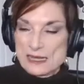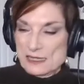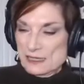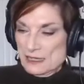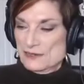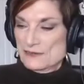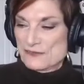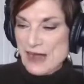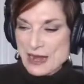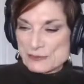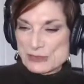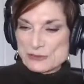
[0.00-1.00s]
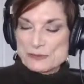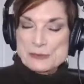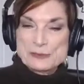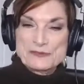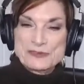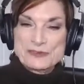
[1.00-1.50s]
an environment where
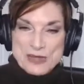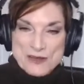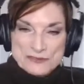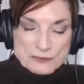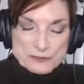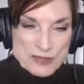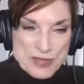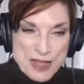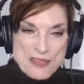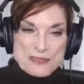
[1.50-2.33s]
people feel comfortable,